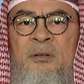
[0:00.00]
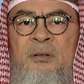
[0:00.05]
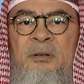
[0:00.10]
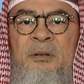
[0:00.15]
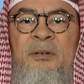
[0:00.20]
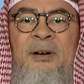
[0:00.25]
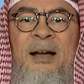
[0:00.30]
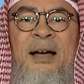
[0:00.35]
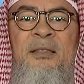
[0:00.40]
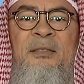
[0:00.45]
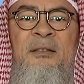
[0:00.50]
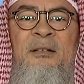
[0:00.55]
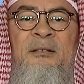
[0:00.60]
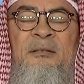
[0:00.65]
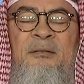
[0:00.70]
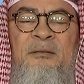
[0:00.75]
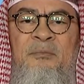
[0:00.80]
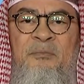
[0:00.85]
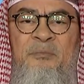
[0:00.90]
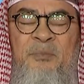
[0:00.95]
Rather,
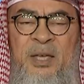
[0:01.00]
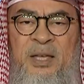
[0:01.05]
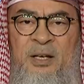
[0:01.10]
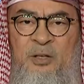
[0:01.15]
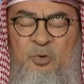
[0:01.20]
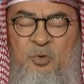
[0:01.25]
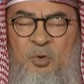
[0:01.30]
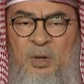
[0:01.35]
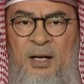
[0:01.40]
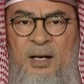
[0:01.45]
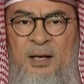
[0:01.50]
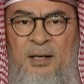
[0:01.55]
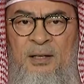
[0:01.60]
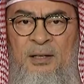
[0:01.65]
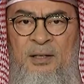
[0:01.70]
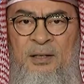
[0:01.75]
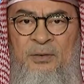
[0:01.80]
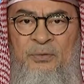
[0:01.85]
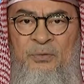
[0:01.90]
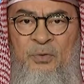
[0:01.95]
make dua
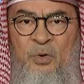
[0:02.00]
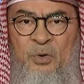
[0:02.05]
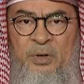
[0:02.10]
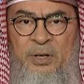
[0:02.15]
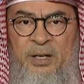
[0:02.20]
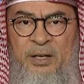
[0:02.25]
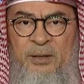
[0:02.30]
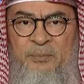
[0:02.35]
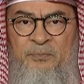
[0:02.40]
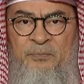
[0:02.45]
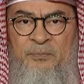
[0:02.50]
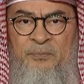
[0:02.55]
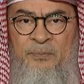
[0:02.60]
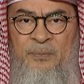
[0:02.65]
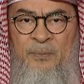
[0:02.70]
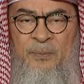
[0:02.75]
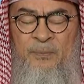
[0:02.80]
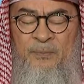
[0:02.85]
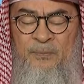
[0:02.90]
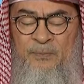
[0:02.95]
for him,
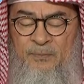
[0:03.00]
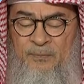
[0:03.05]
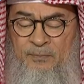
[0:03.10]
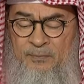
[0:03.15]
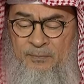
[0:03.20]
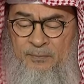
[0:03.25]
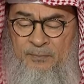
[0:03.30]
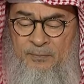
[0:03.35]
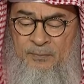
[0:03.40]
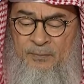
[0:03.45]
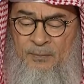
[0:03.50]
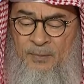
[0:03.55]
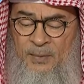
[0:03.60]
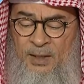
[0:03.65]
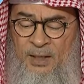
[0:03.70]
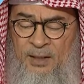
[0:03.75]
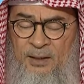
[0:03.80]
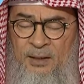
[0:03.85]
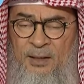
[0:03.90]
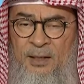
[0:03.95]

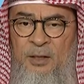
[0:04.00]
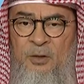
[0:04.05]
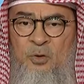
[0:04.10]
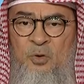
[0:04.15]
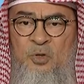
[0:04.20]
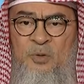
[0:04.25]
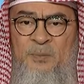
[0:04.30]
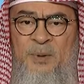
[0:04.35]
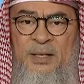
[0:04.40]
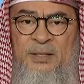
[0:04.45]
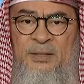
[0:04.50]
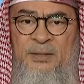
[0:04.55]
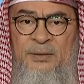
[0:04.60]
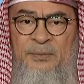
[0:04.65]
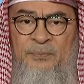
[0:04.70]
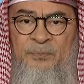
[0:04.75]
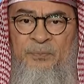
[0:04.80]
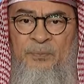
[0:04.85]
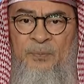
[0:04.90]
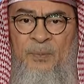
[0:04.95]
and Allah knows best.
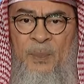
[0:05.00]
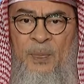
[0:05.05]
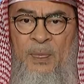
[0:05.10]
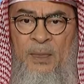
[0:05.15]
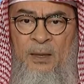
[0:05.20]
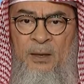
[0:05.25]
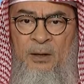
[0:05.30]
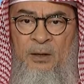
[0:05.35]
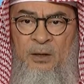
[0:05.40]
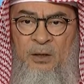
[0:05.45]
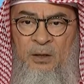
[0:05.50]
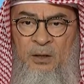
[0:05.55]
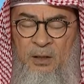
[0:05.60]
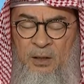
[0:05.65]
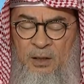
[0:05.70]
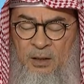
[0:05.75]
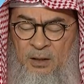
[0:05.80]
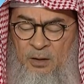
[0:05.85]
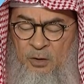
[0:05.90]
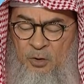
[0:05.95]

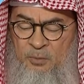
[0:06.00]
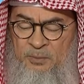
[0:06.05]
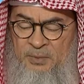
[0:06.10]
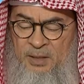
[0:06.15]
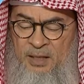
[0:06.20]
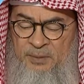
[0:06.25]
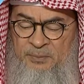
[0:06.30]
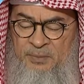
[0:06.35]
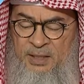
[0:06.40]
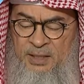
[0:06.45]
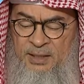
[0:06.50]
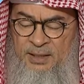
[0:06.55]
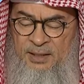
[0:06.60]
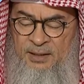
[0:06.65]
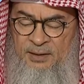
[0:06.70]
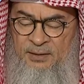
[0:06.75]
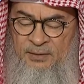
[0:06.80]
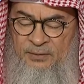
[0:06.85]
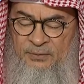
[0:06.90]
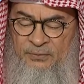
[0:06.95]
Uh, um
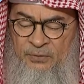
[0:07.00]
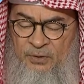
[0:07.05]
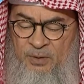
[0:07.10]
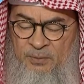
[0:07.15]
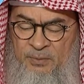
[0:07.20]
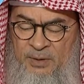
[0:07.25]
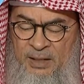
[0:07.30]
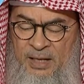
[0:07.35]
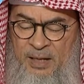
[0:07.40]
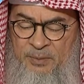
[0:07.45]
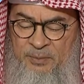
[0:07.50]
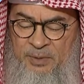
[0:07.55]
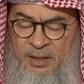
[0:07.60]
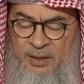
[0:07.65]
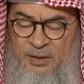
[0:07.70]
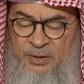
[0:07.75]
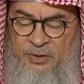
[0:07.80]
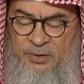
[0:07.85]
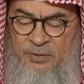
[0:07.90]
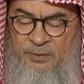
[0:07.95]
Amina from the
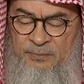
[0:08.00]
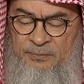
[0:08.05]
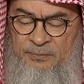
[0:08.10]
Emirates.